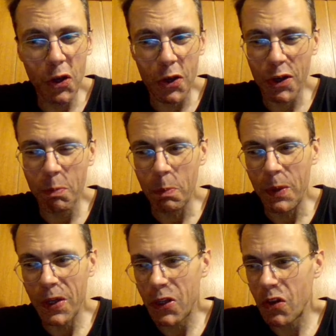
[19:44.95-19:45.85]
dog,
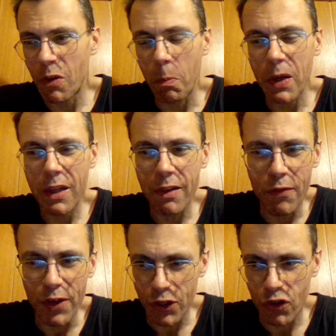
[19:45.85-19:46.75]
but completely
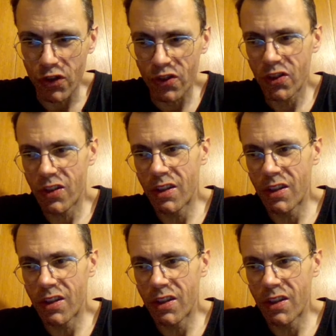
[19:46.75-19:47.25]
vicious,